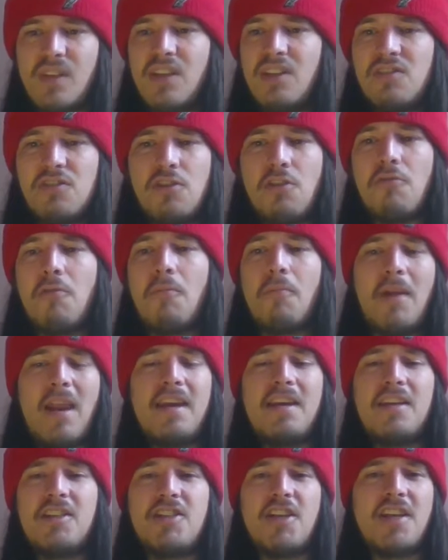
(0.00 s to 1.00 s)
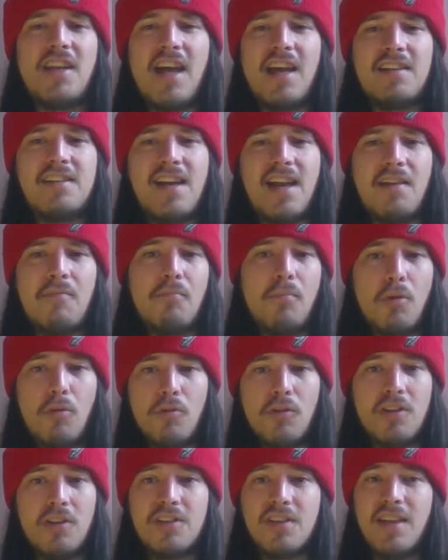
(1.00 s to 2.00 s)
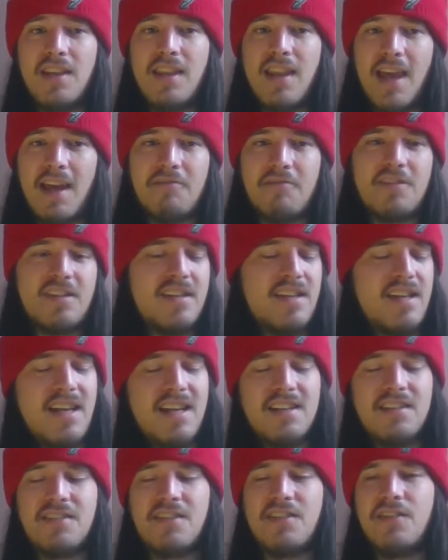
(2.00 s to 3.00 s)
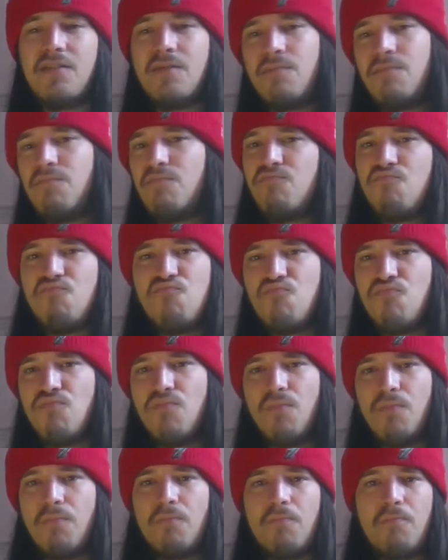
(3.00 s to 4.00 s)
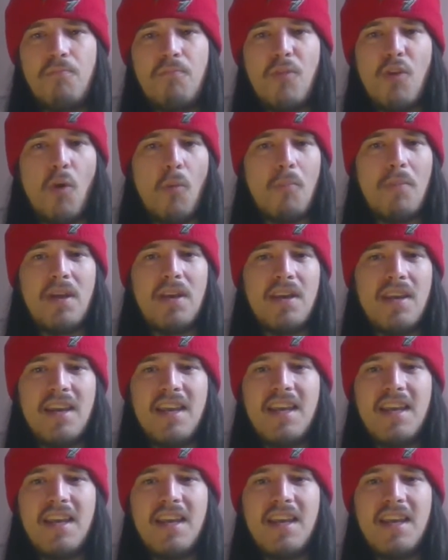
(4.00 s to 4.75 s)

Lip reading: So replenishing that talent pool that's left has not been an